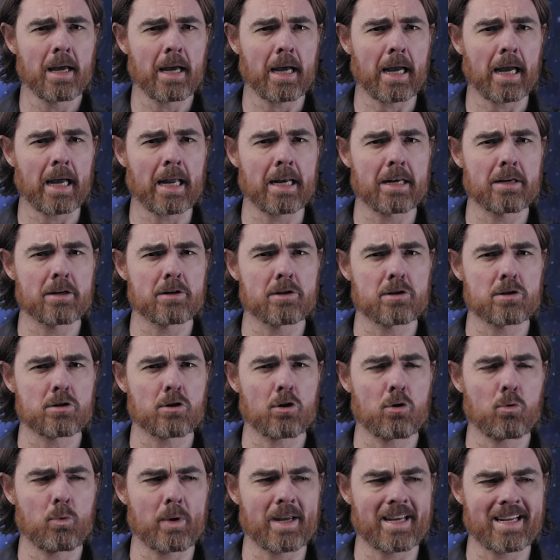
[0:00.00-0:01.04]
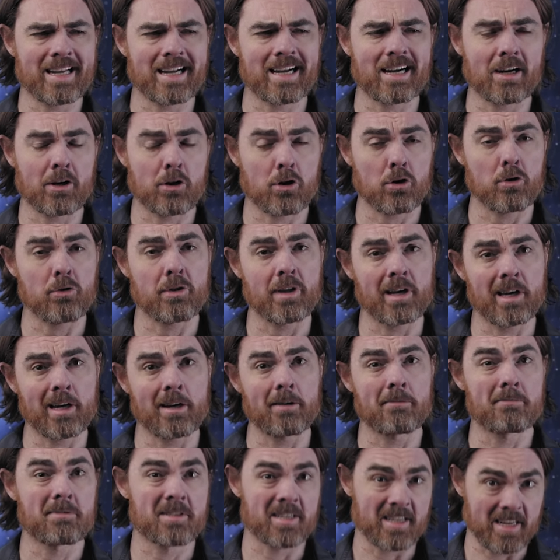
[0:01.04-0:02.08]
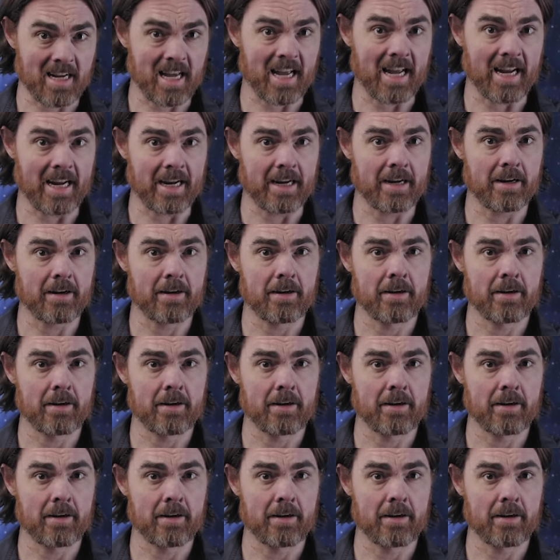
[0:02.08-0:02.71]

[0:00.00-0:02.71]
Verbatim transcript: and so we can't go there today.